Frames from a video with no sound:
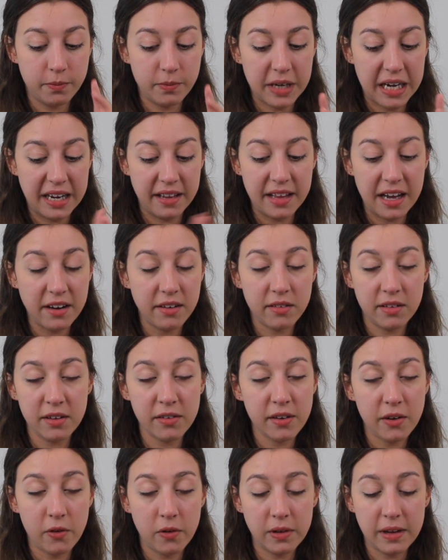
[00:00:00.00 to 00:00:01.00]
and that
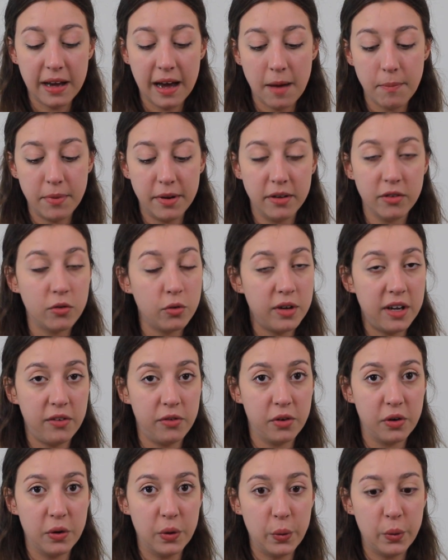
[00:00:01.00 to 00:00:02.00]
this only happened 2
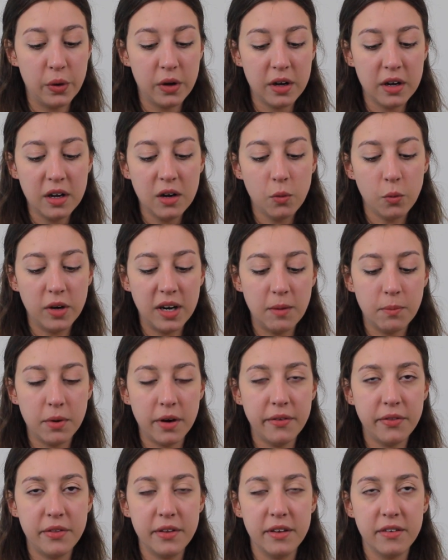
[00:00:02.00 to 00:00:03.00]
days ago when I
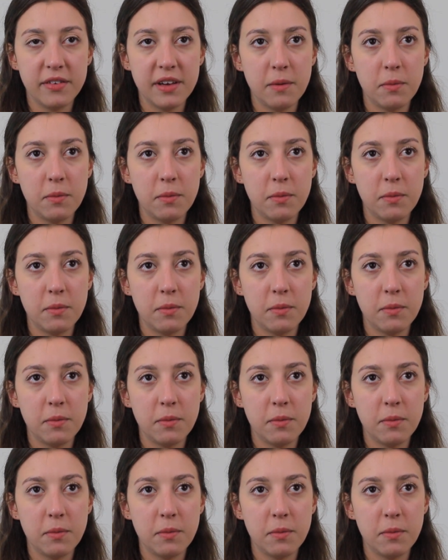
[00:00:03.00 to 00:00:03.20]
bought this.